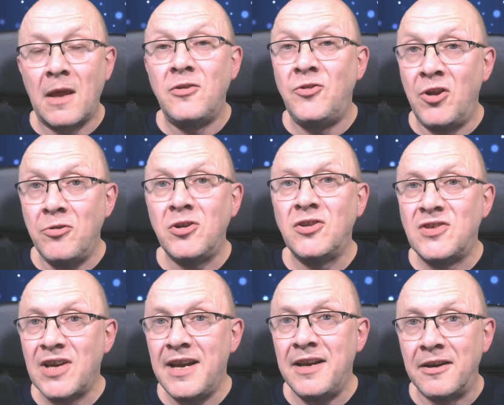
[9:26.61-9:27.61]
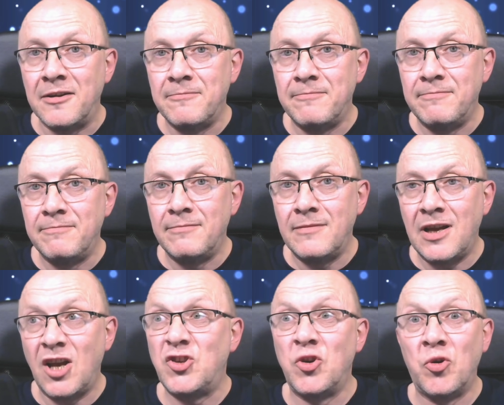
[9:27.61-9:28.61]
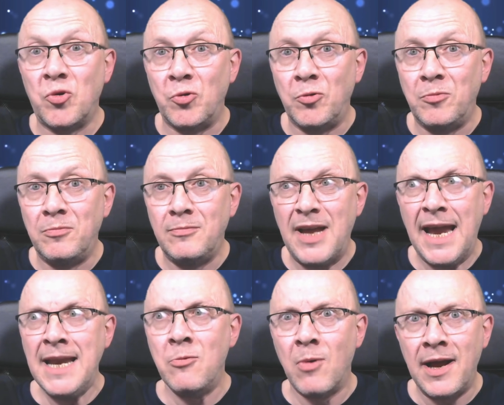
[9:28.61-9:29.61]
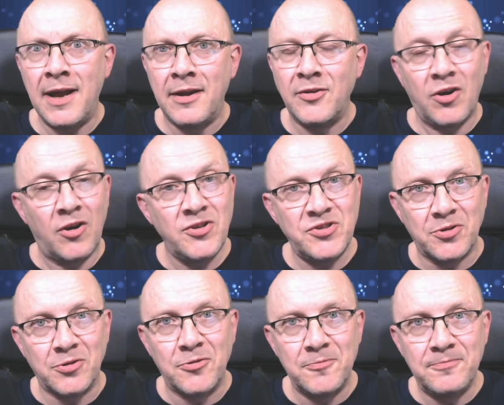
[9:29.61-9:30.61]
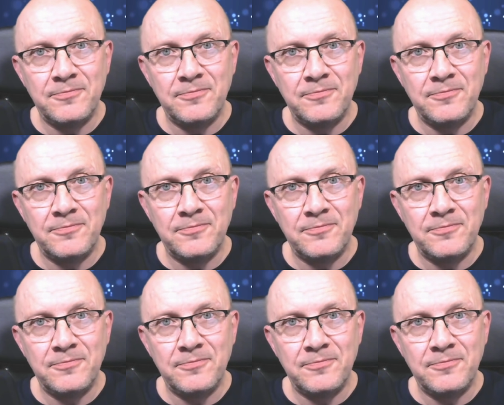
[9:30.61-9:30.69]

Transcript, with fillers: No container at all, anywhere that I saw.